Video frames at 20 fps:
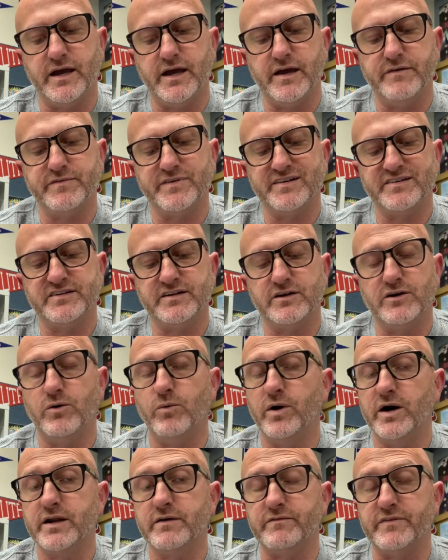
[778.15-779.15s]
Every
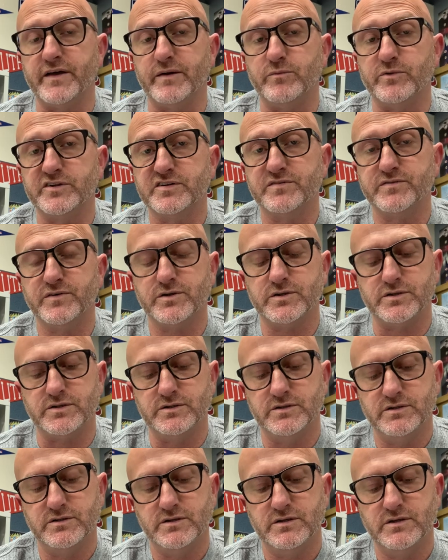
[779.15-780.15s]
single one of them was
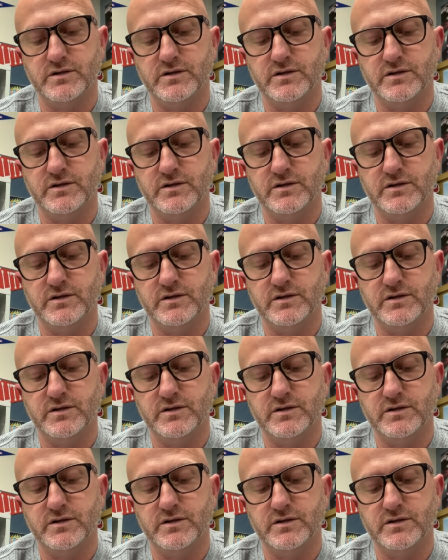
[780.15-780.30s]
full.